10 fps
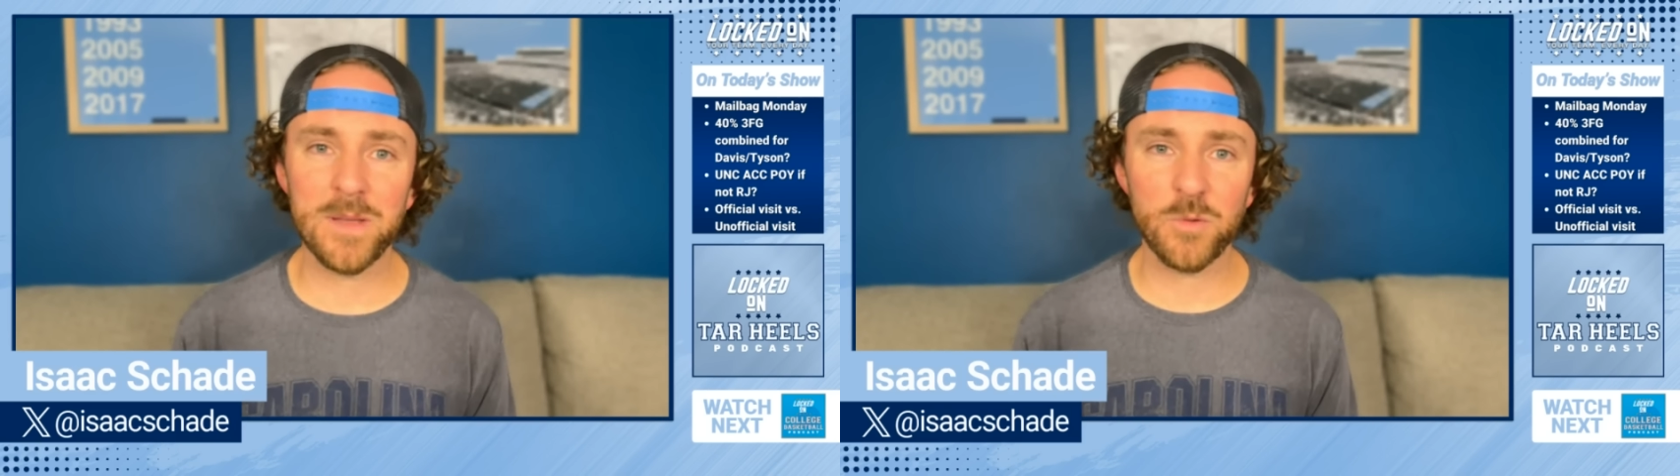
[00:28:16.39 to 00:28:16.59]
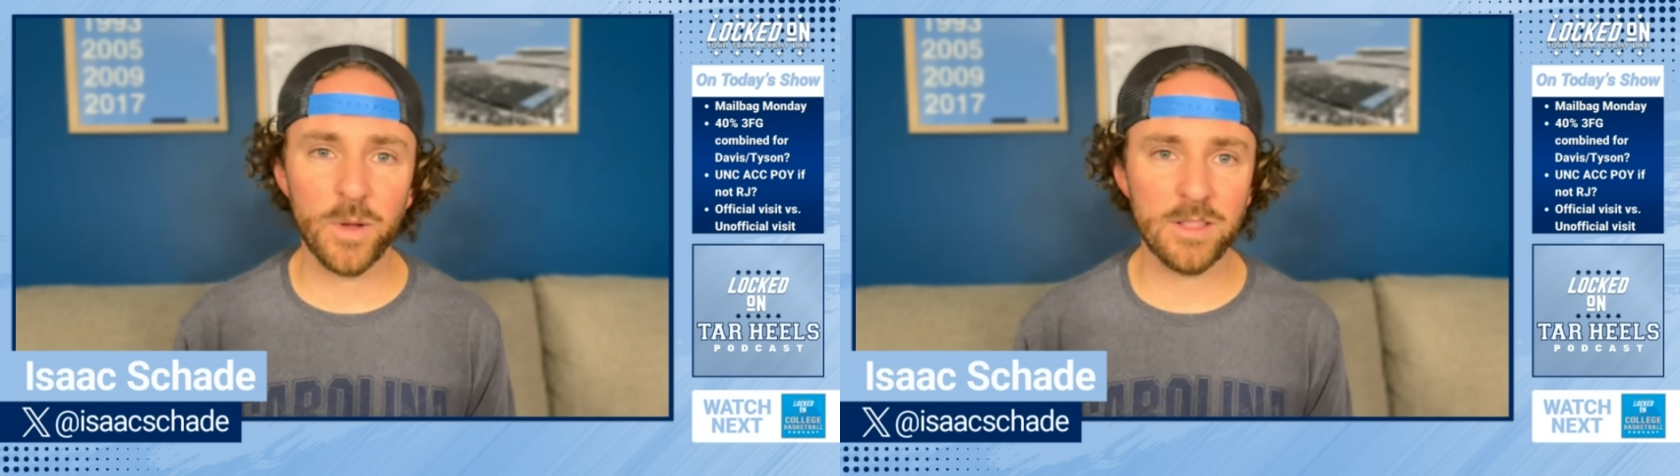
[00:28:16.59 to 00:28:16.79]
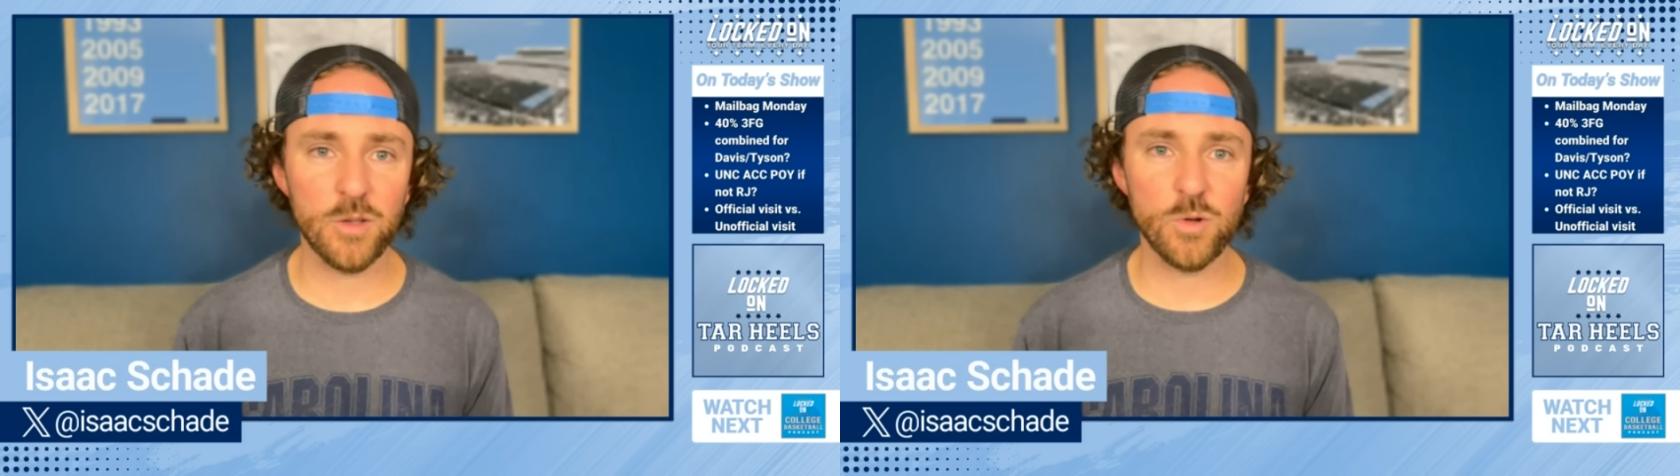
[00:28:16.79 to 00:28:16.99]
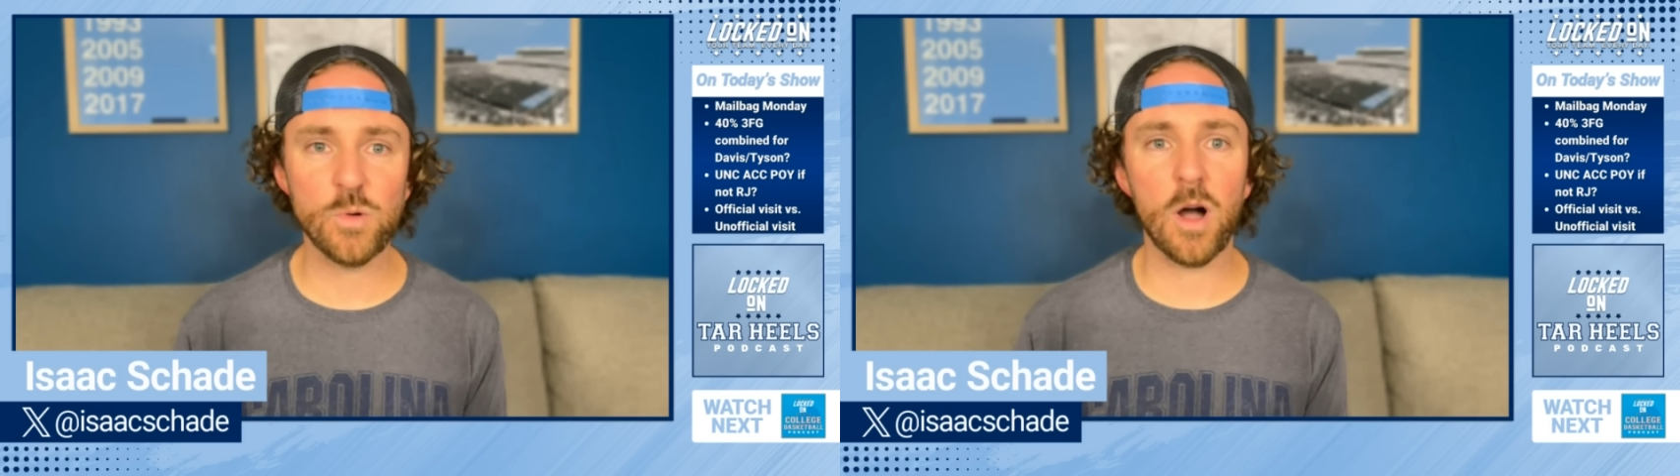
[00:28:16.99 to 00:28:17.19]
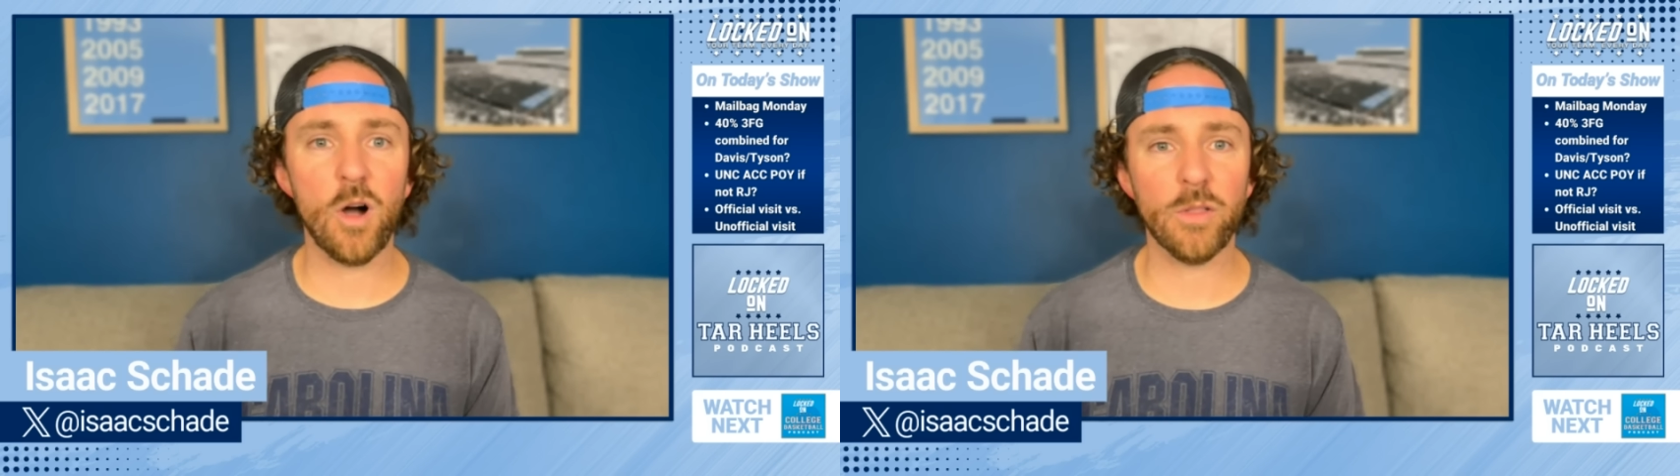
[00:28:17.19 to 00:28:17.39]
been with
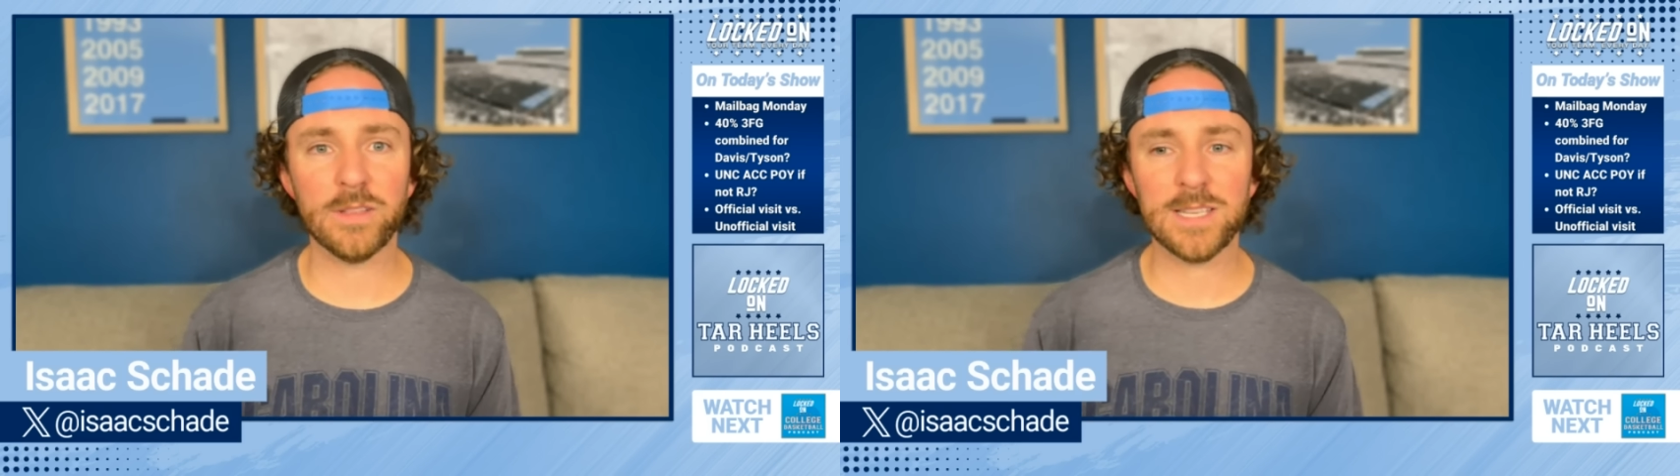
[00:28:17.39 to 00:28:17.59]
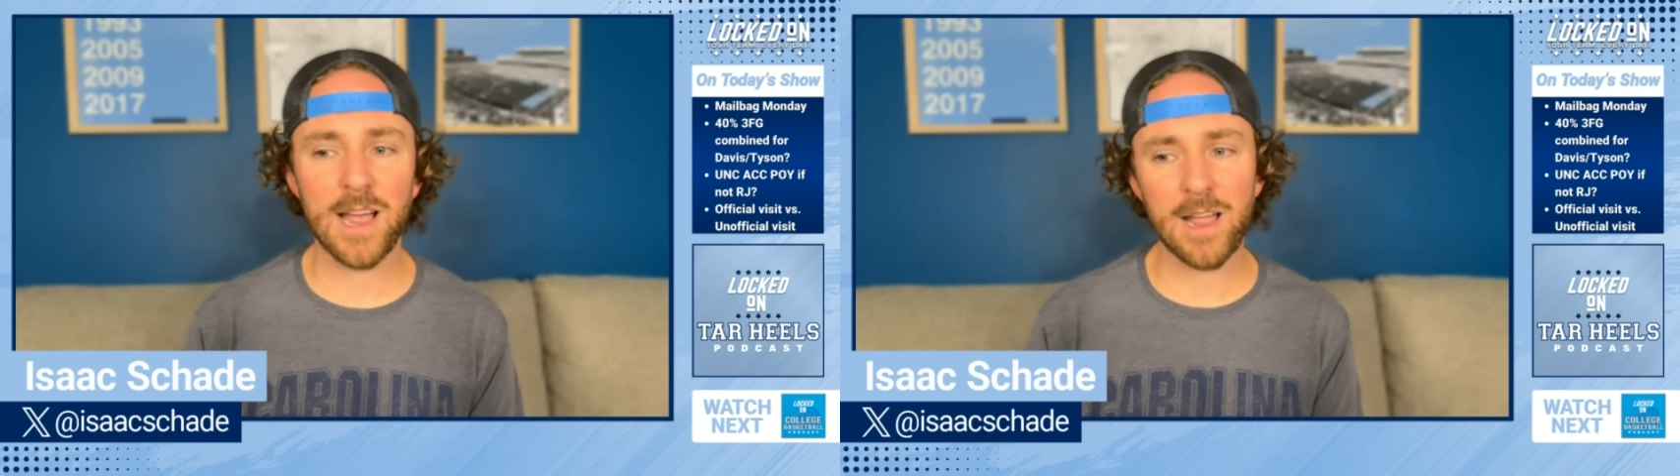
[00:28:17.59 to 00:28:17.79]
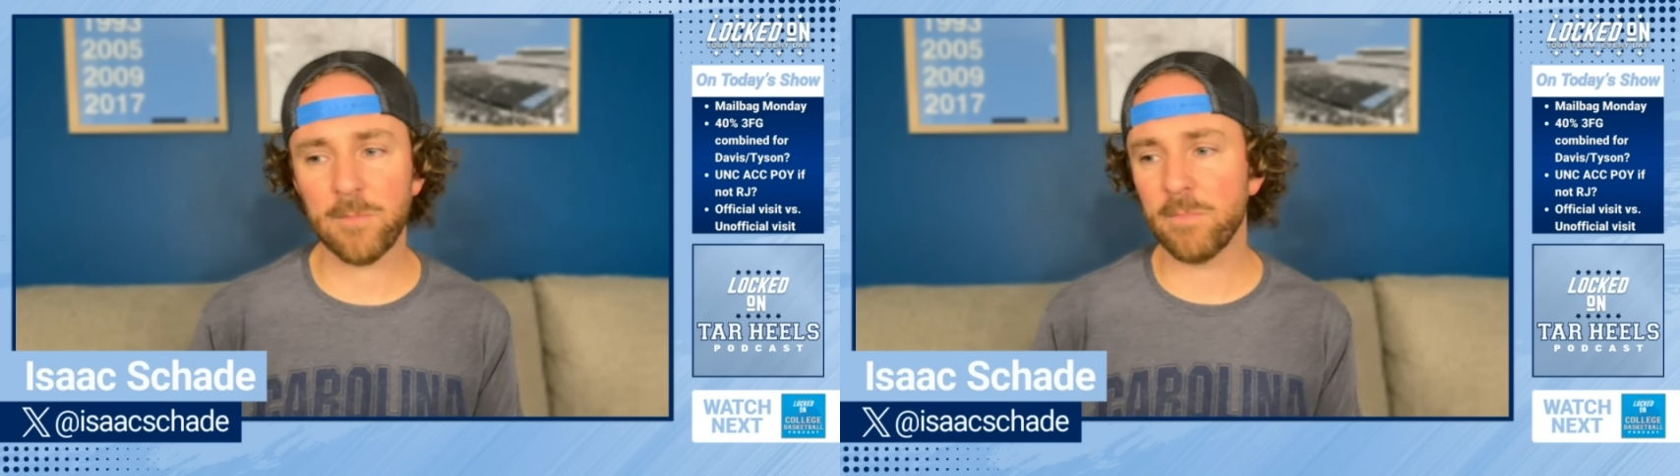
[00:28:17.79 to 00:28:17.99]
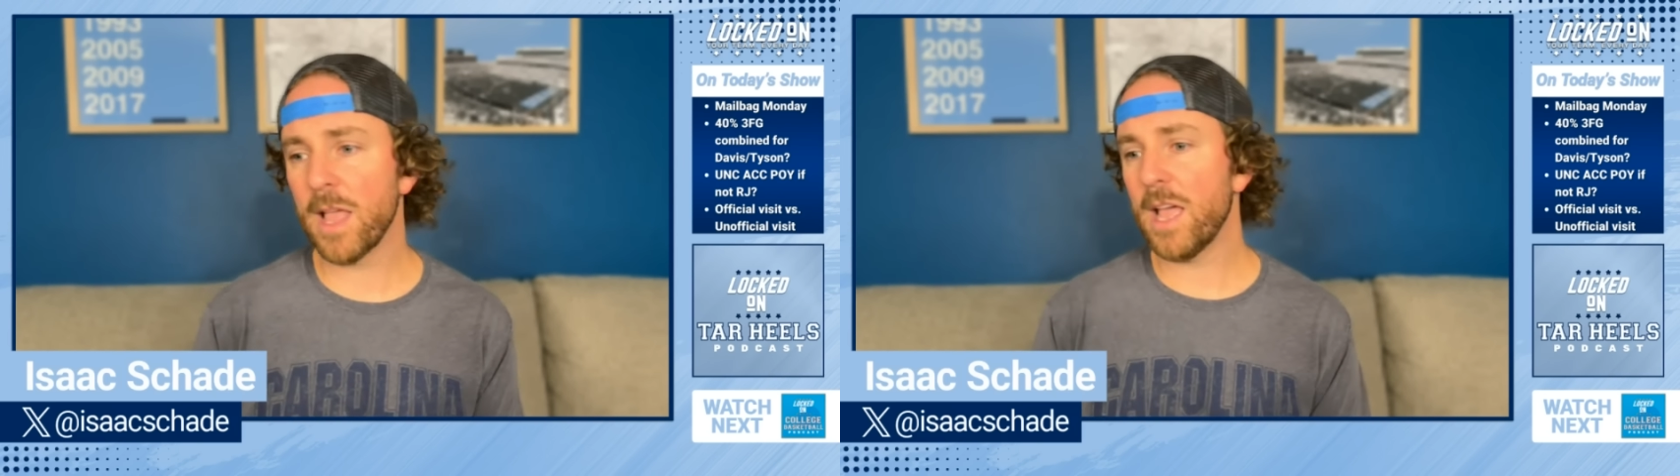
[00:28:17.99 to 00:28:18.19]
you all the time,